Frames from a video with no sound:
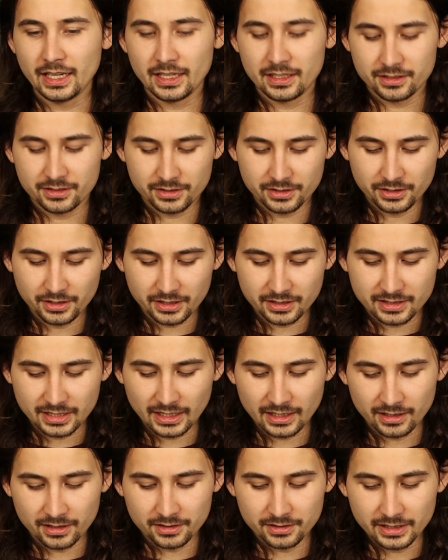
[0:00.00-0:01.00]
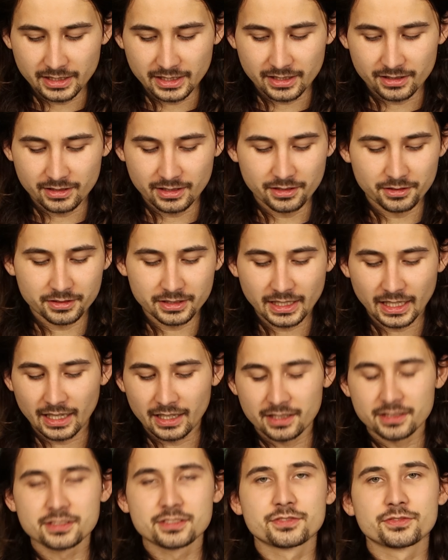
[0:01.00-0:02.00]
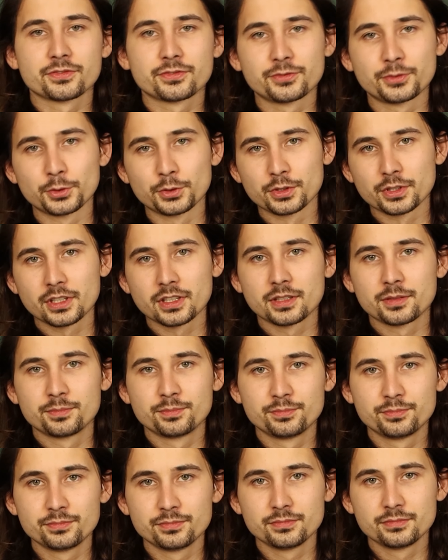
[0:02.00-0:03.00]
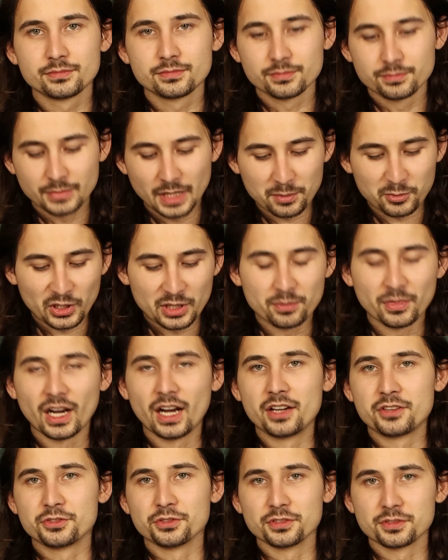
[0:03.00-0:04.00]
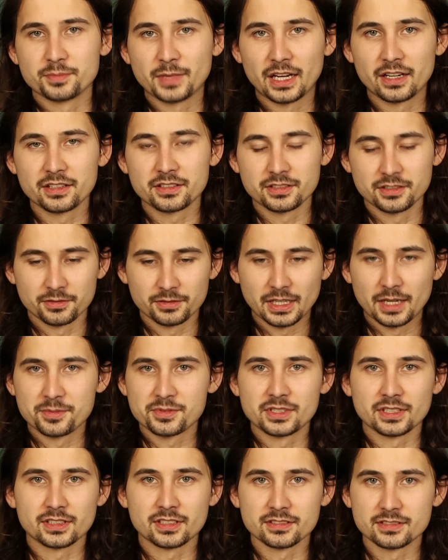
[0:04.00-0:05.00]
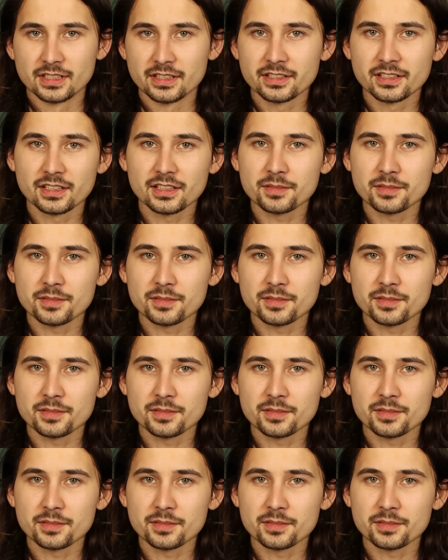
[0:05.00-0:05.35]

and you can tell it only has 4 memory modules mounted to the RAM stick. There's nothing